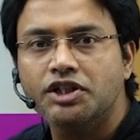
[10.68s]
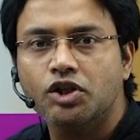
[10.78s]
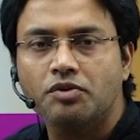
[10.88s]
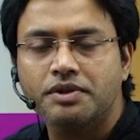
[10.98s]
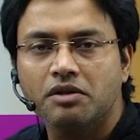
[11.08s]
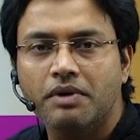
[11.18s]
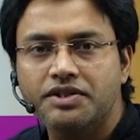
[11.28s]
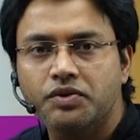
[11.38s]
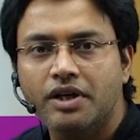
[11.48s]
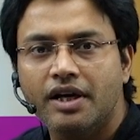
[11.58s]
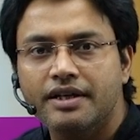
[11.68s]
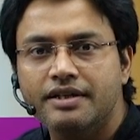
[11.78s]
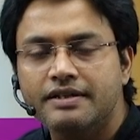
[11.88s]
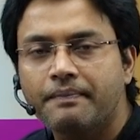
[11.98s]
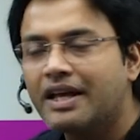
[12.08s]
Optional by Sunya IAS.
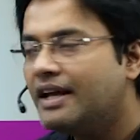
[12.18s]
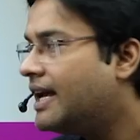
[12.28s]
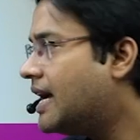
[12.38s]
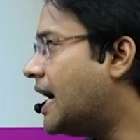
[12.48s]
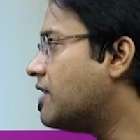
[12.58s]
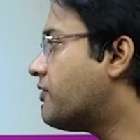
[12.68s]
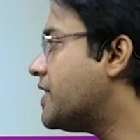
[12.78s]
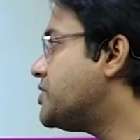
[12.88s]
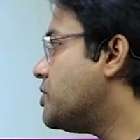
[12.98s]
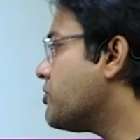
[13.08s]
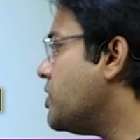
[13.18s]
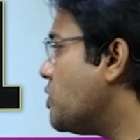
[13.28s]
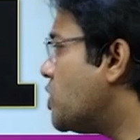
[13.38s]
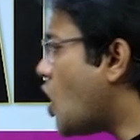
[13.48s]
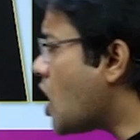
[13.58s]
And friends, today we're going to
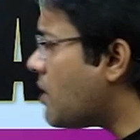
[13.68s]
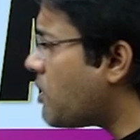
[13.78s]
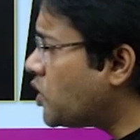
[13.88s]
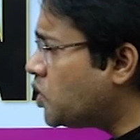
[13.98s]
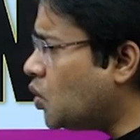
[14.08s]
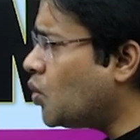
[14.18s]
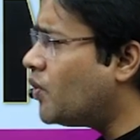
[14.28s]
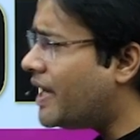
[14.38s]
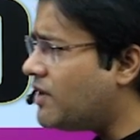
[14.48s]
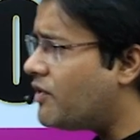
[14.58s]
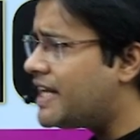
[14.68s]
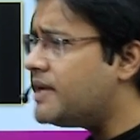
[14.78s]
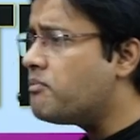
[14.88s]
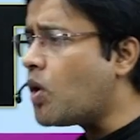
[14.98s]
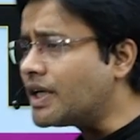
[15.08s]
talk about two very, very
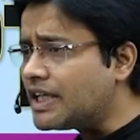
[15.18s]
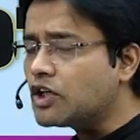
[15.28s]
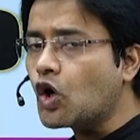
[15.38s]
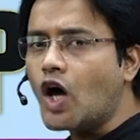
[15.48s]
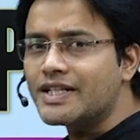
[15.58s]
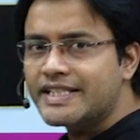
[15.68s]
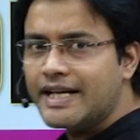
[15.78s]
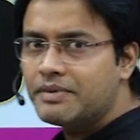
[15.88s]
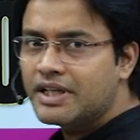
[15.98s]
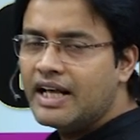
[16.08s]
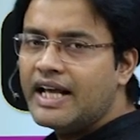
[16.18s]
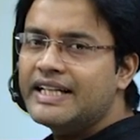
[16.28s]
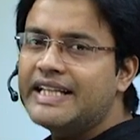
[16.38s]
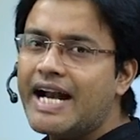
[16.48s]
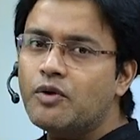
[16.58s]
important concepts
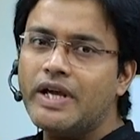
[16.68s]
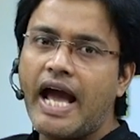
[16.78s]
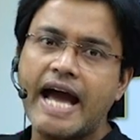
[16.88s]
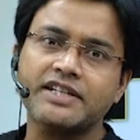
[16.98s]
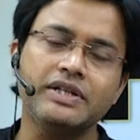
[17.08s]
that we actually